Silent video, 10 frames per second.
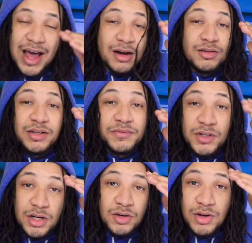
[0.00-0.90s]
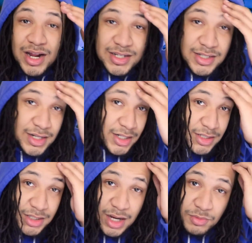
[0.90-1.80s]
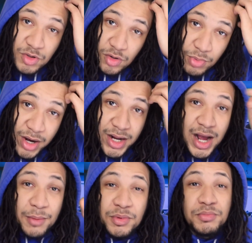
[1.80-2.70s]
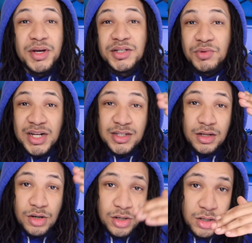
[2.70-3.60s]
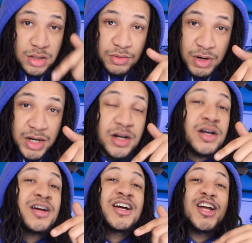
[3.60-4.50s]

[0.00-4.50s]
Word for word: I don't even know how to say that shit. I'm just gonna probably copy and paste what I said earlier to right here.